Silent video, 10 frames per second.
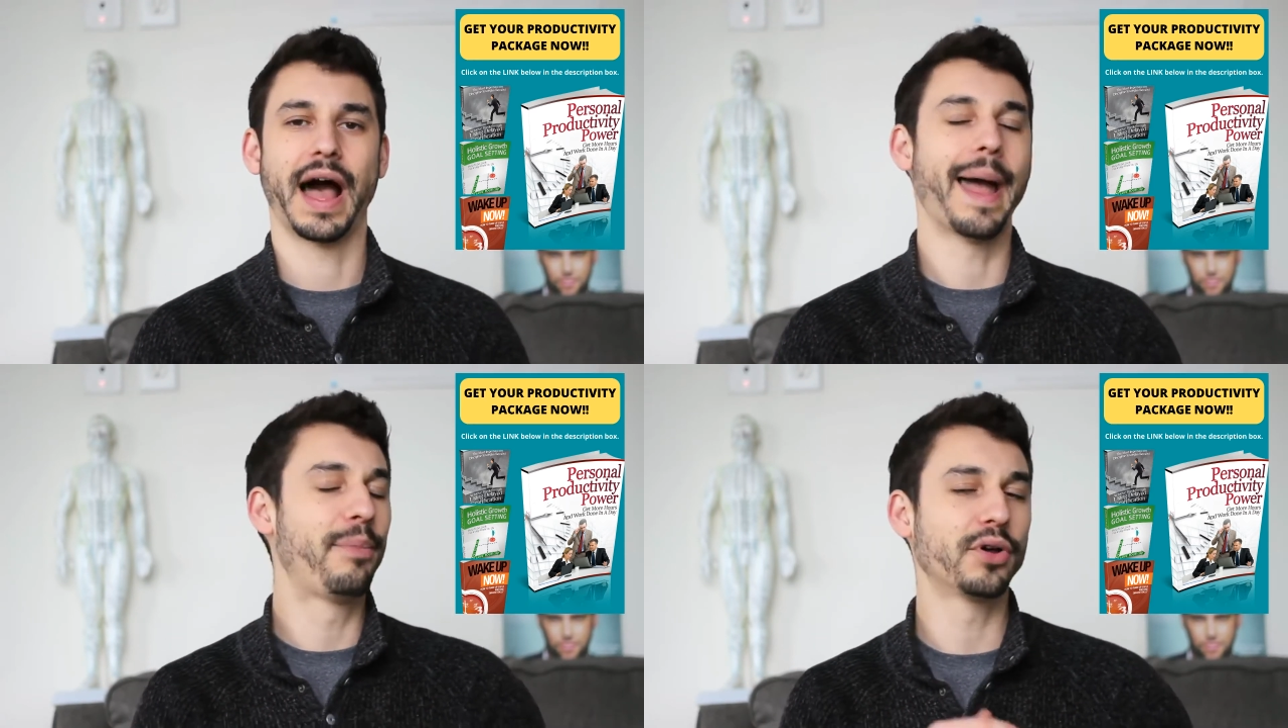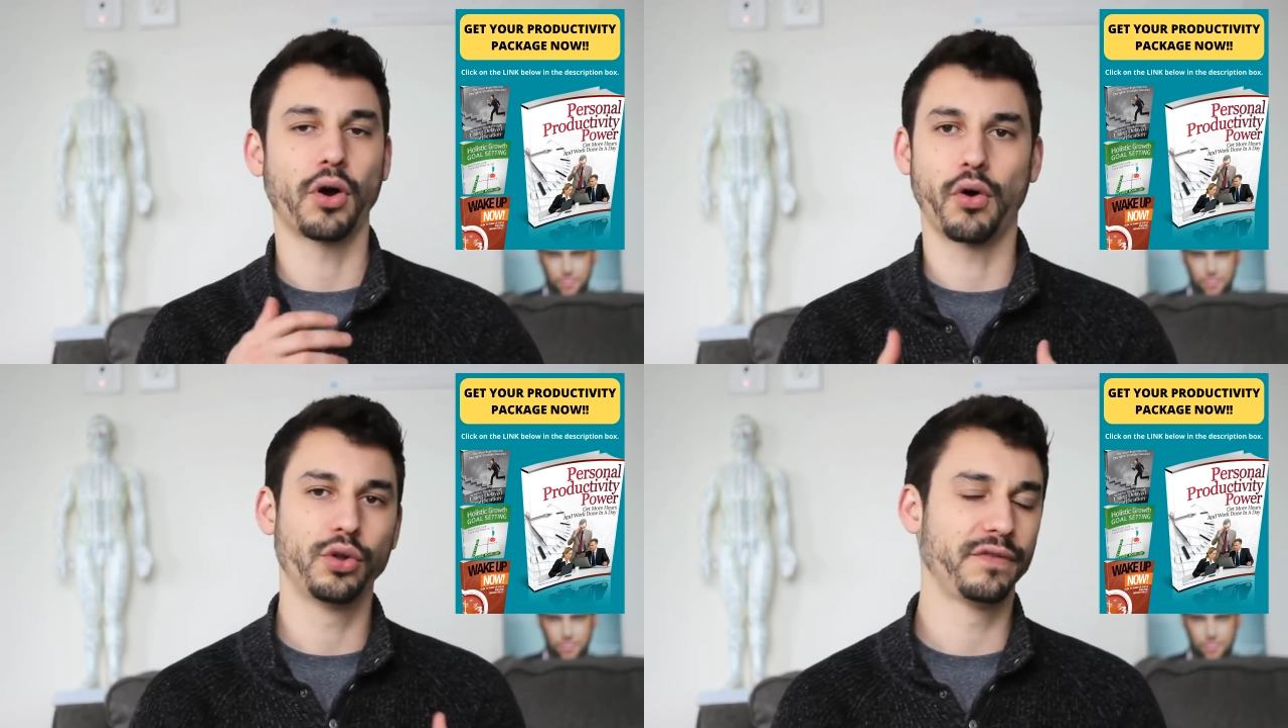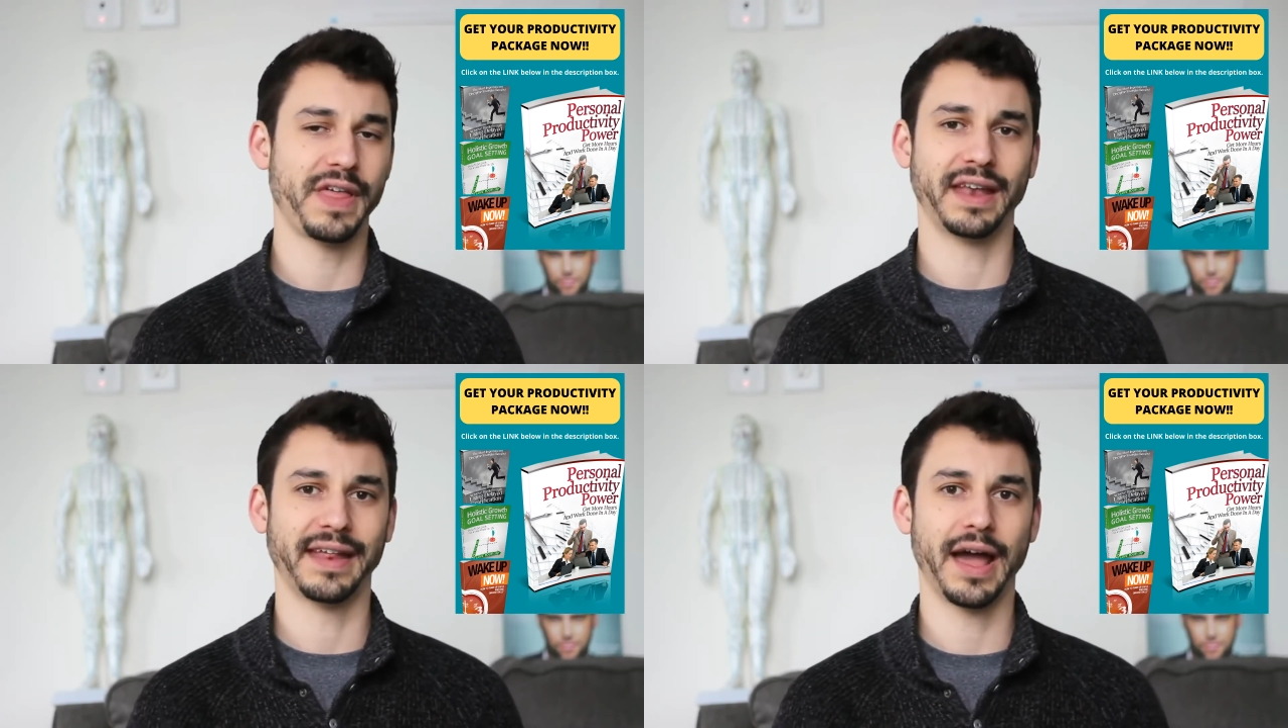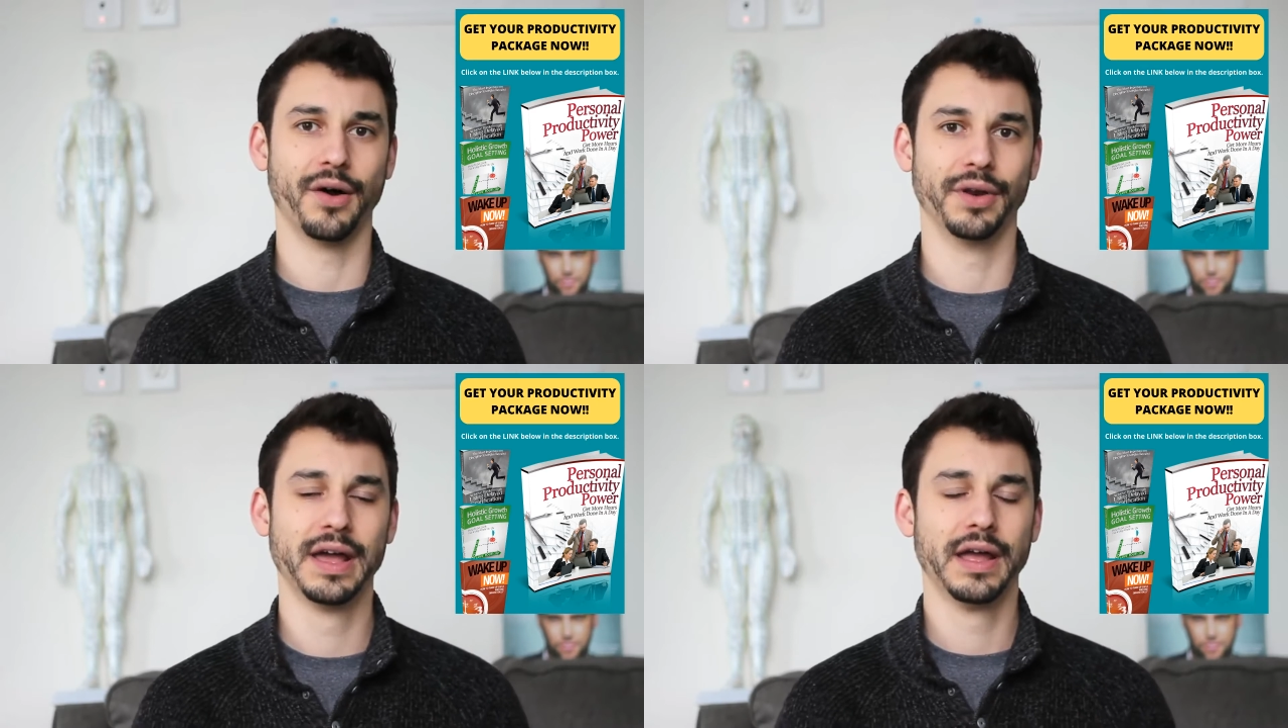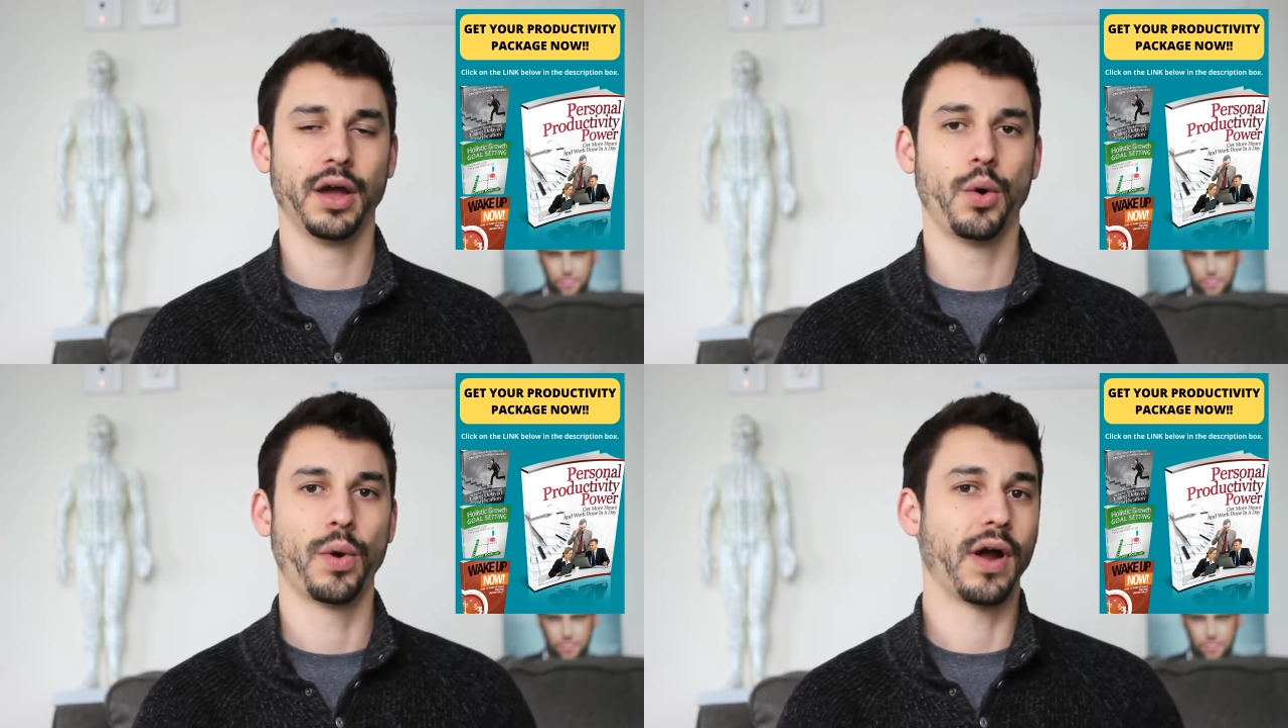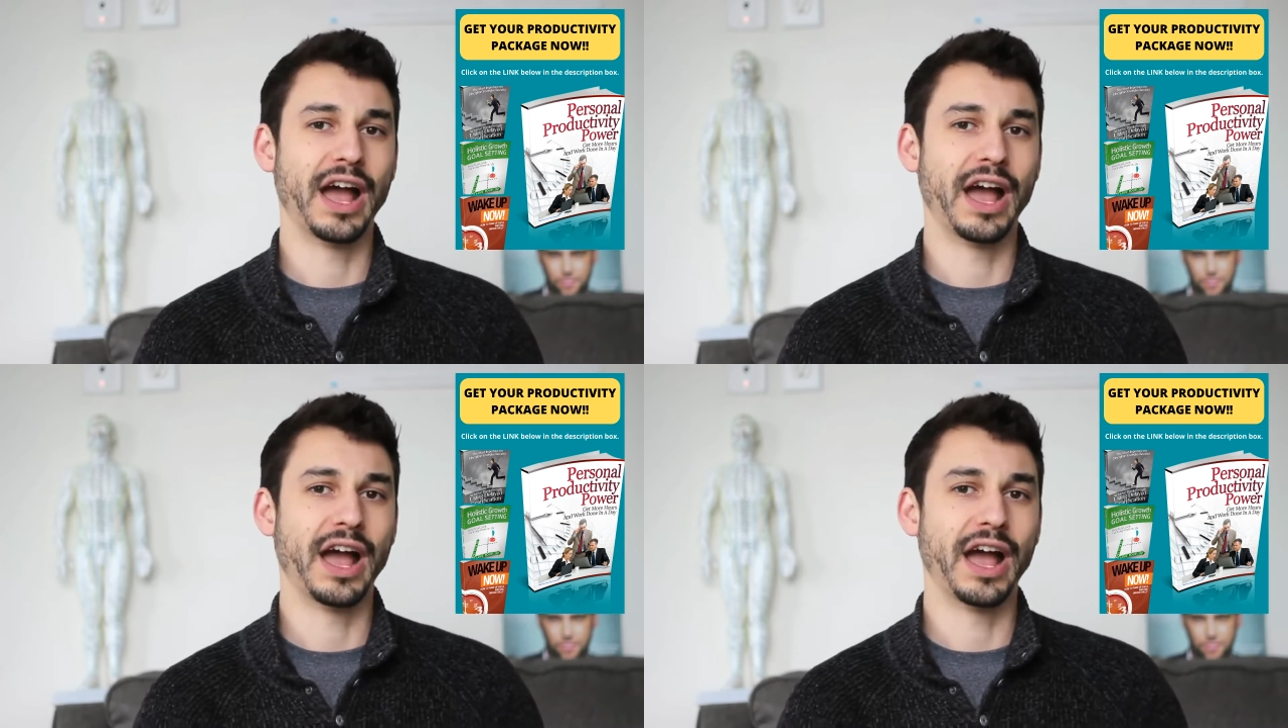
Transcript: I put all of that down where